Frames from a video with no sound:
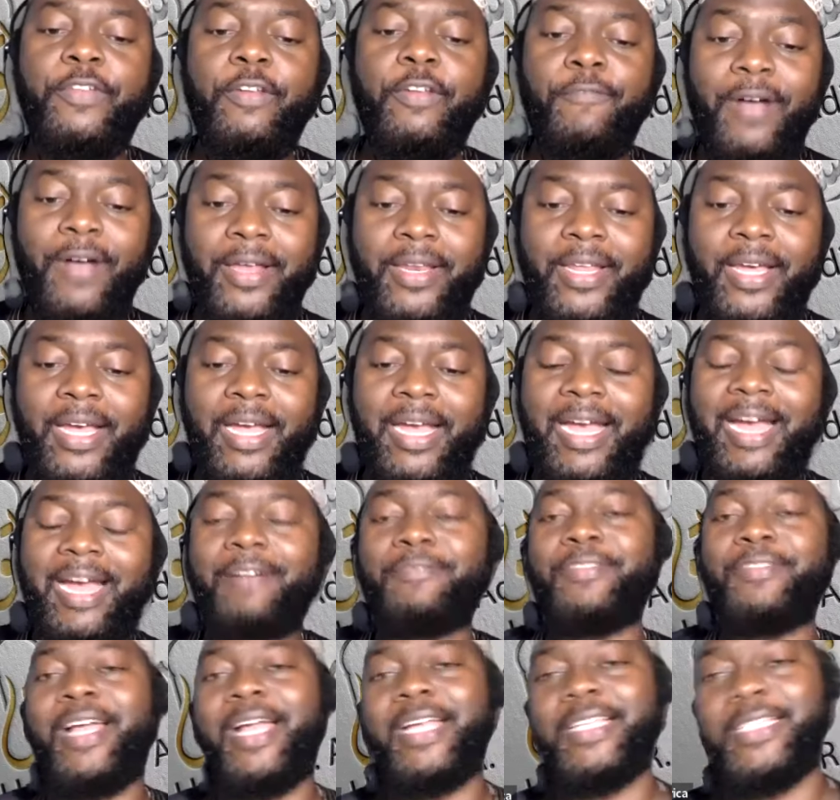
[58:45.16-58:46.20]
father
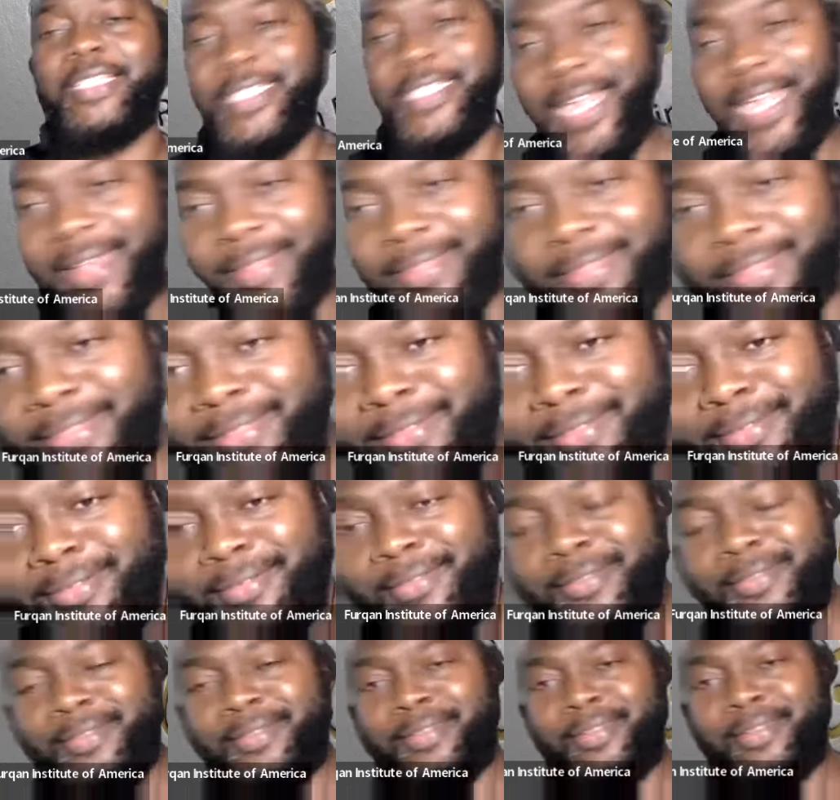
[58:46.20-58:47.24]
after his death,
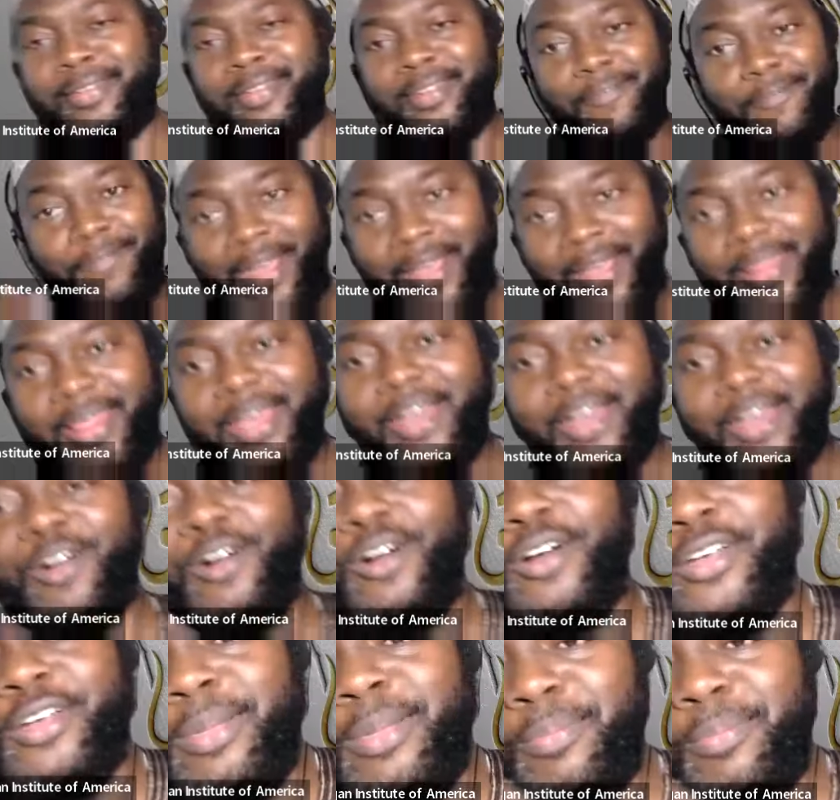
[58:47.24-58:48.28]
the father
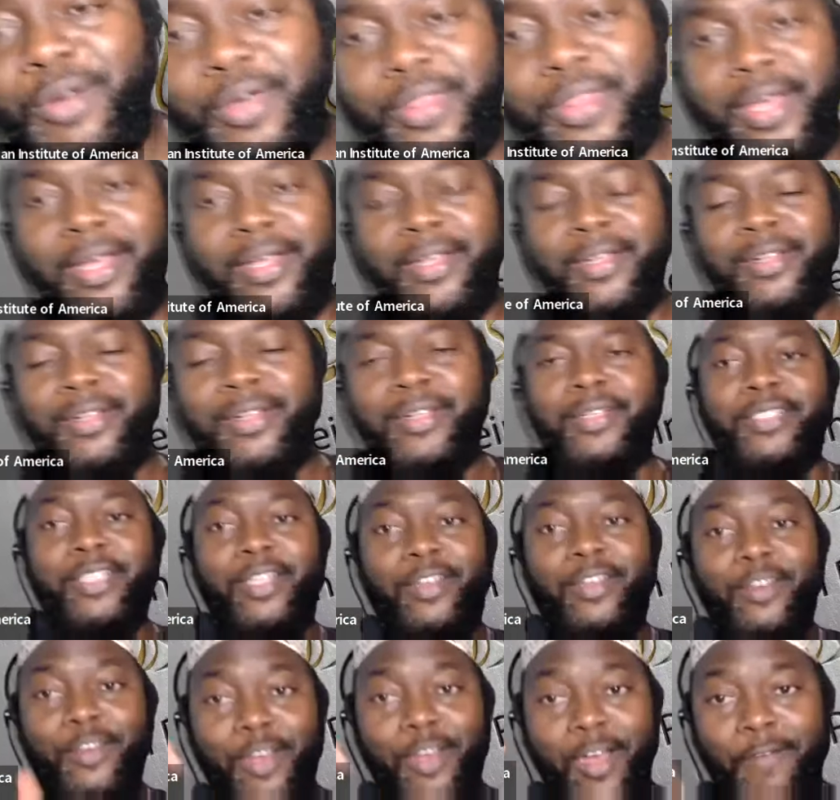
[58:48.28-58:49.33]
or the mother,
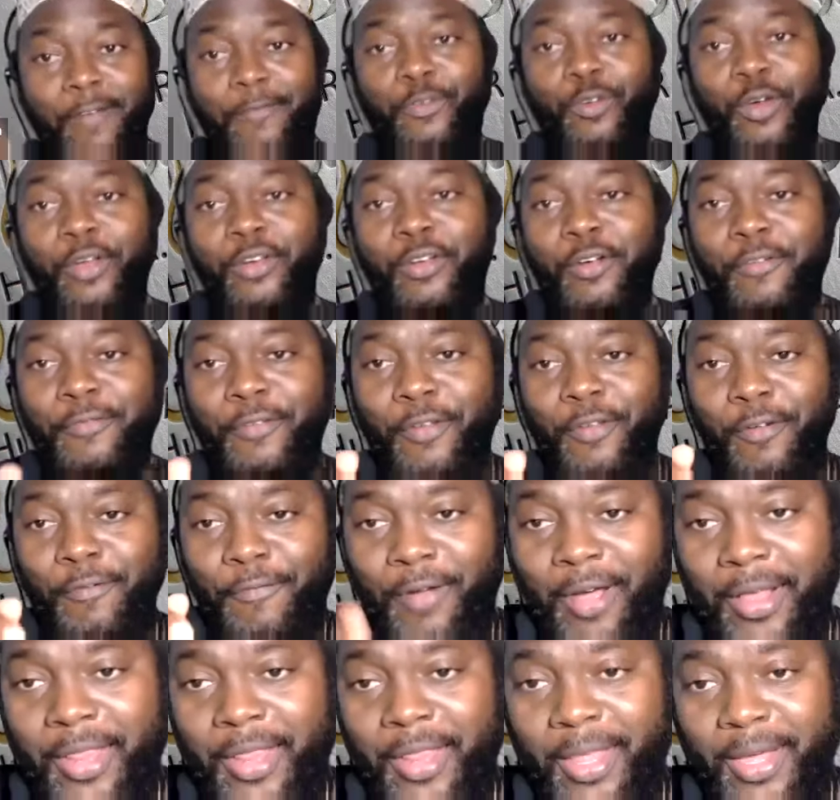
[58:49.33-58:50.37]
the loved one of your
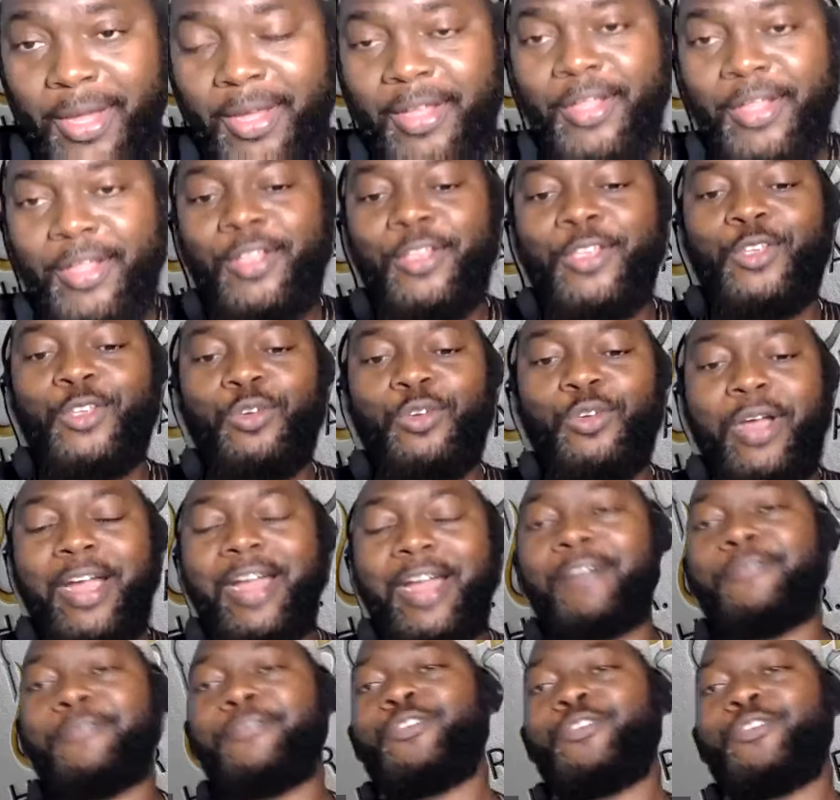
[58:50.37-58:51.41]
father, you
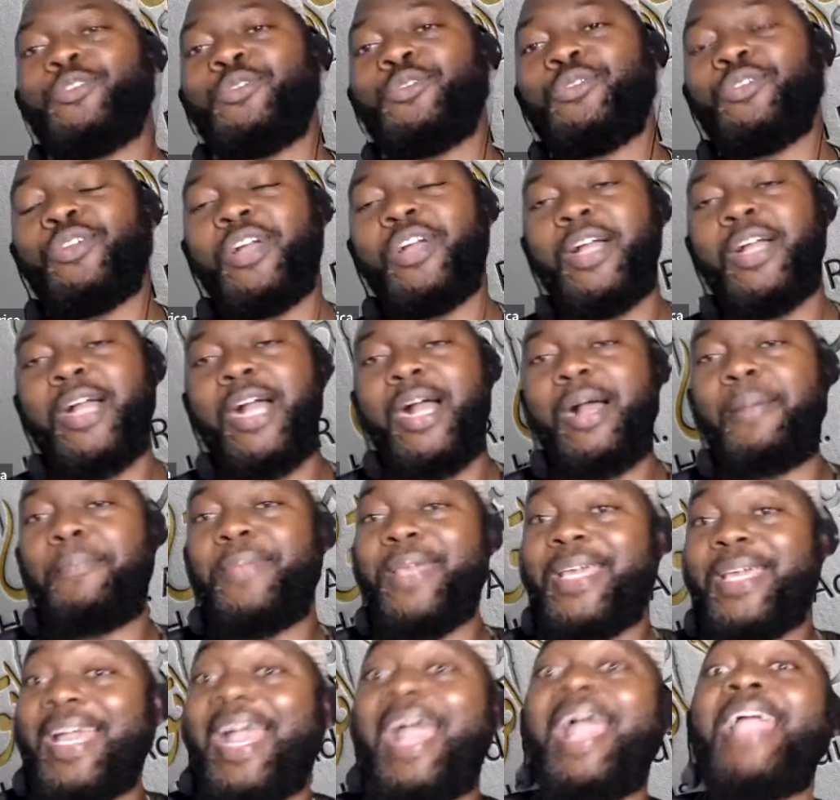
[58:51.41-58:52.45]
have to
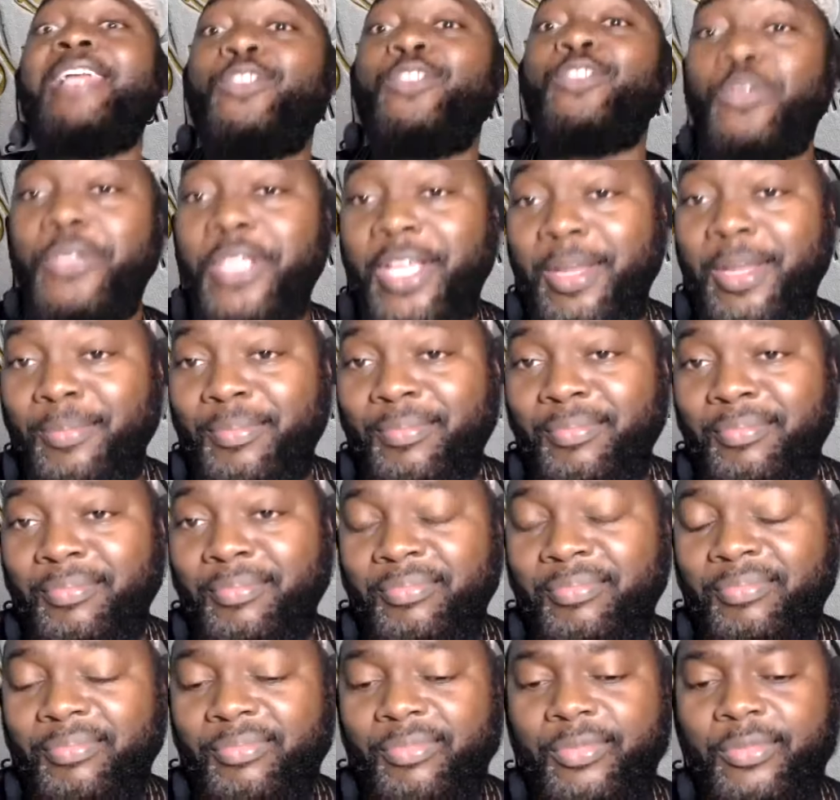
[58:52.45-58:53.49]
be kind to them.
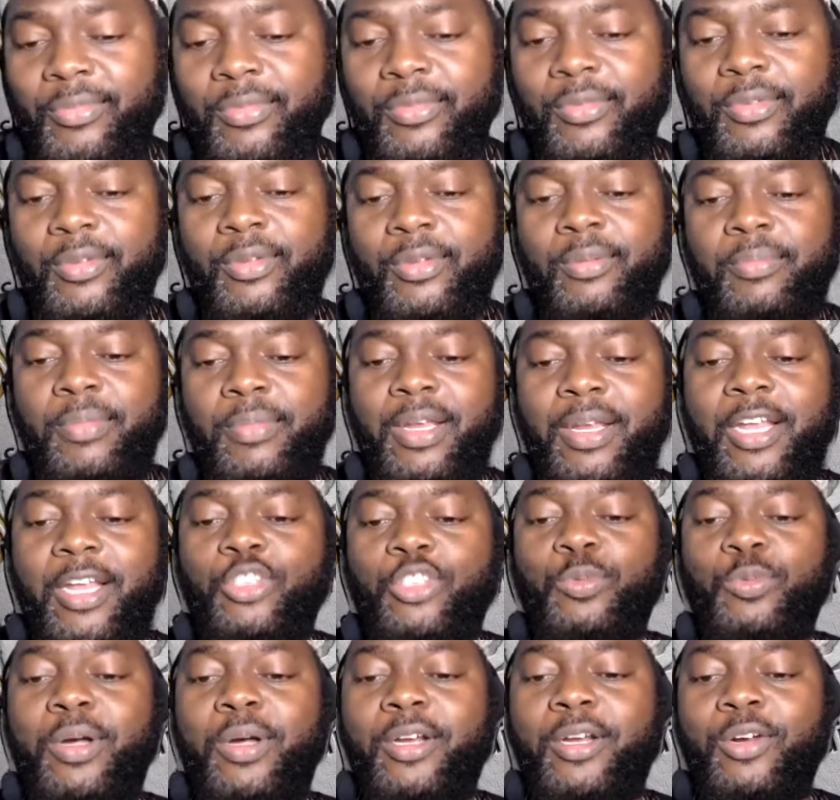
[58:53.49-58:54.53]
May Allah
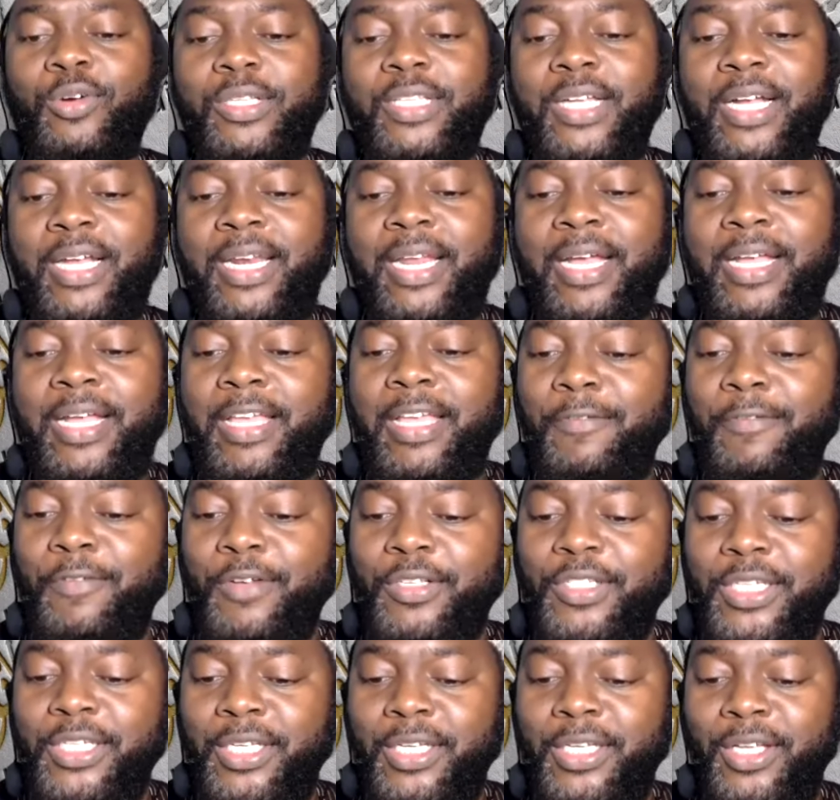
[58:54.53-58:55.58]
subhanahu wa ta'ala give
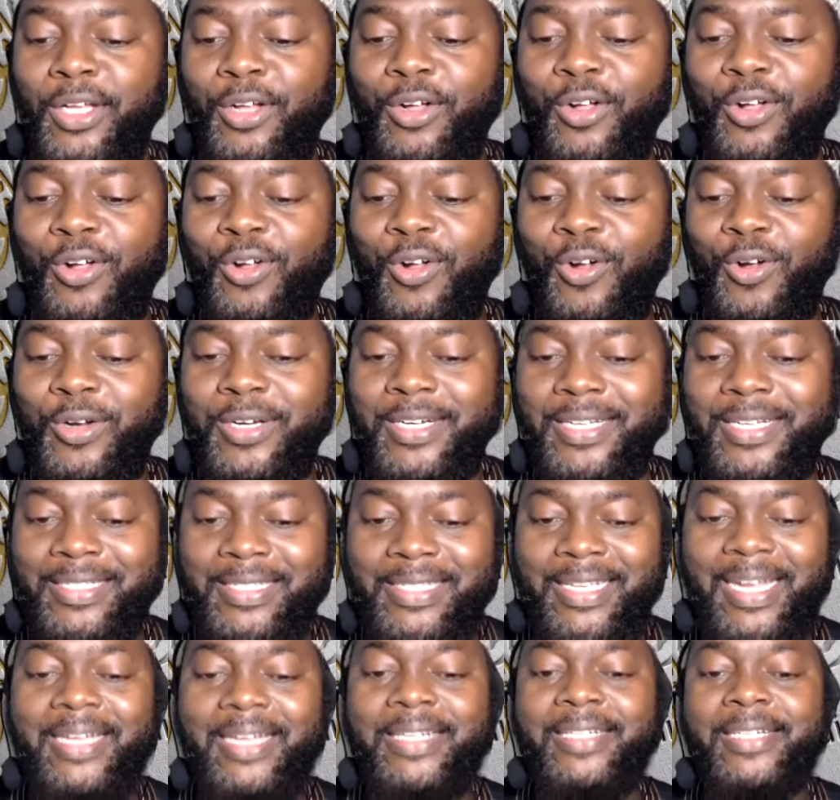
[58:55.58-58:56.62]
us the
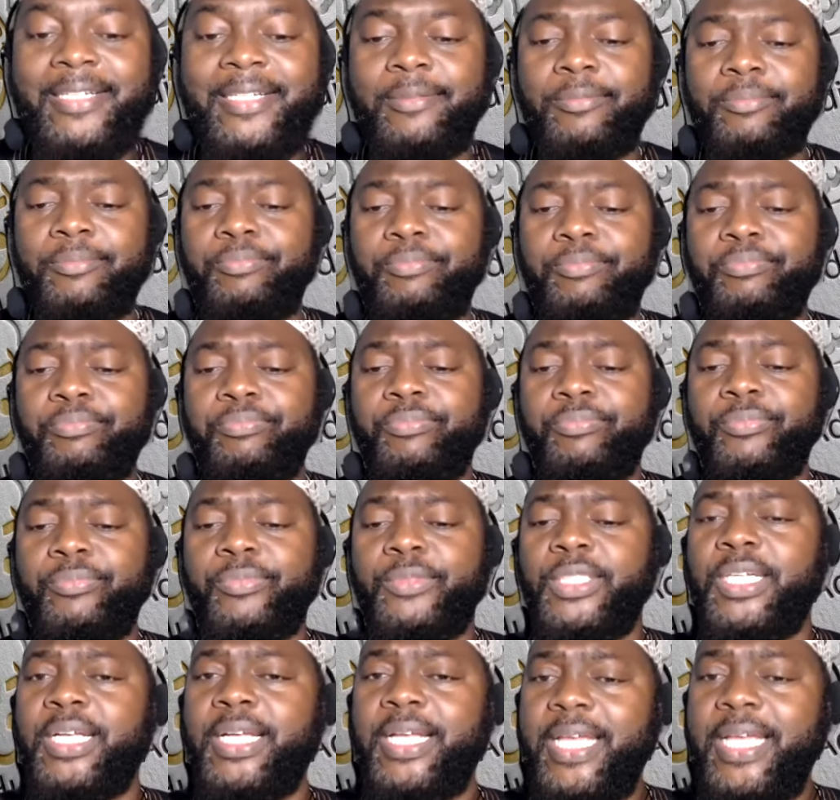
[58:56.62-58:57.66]
understanding.
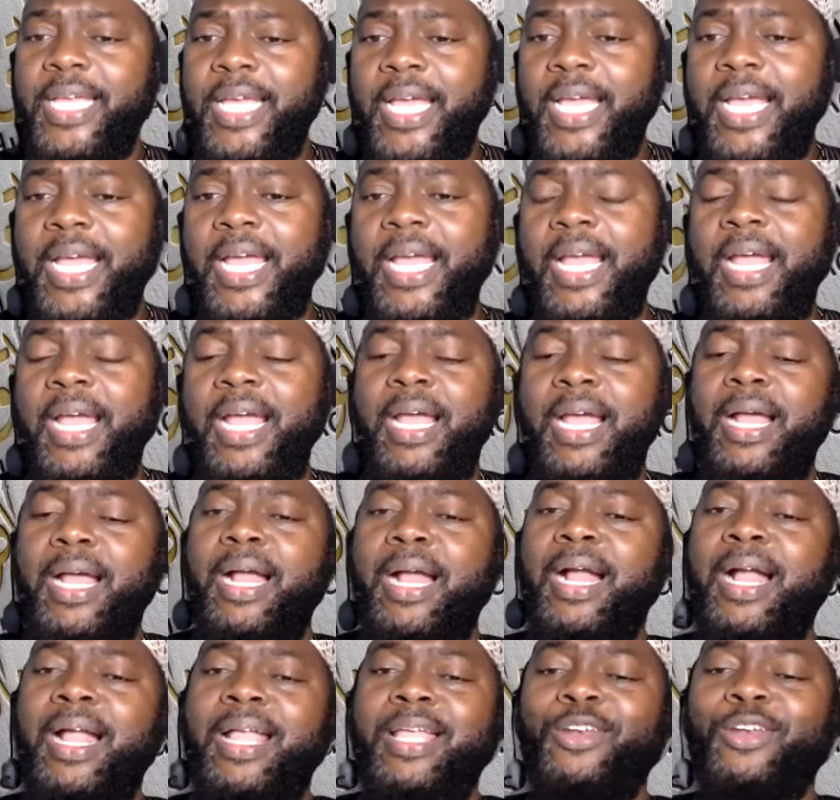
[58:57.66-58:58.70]
Here,
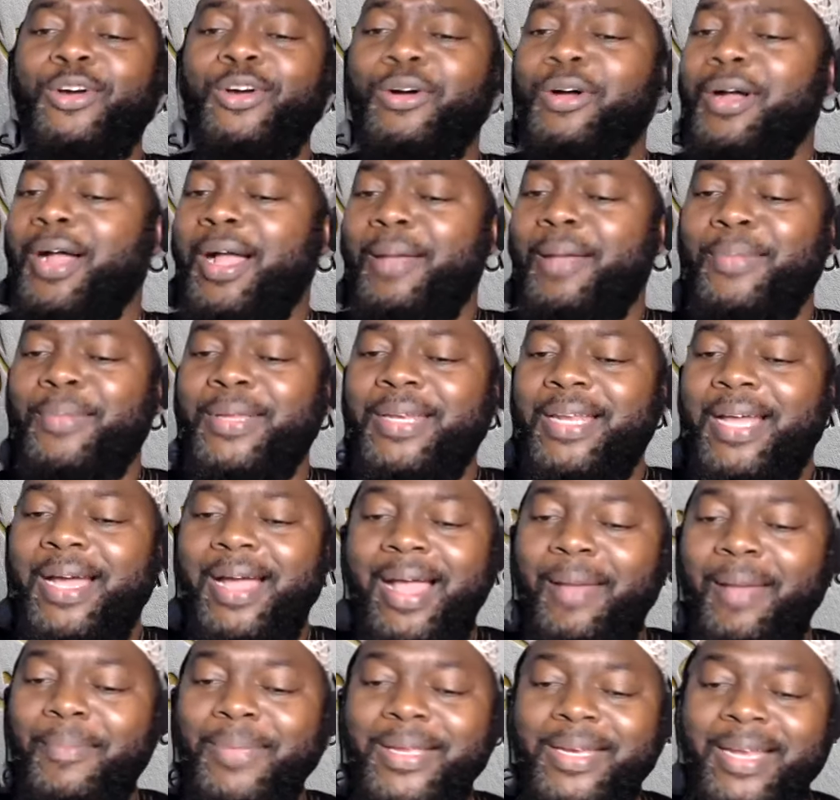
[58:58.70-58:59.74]
you know,
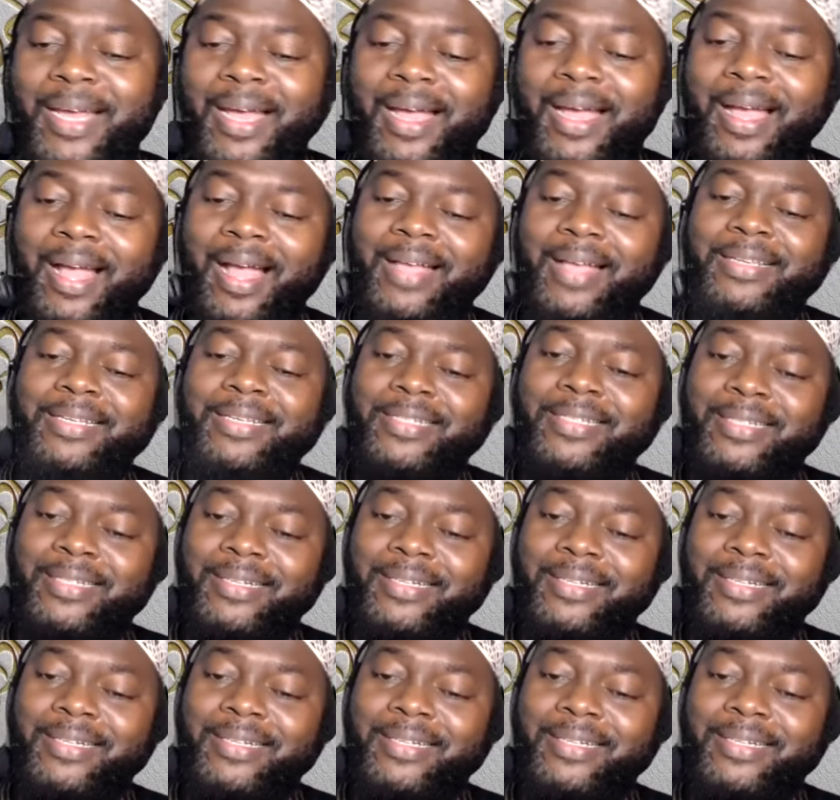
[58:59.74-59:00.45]
I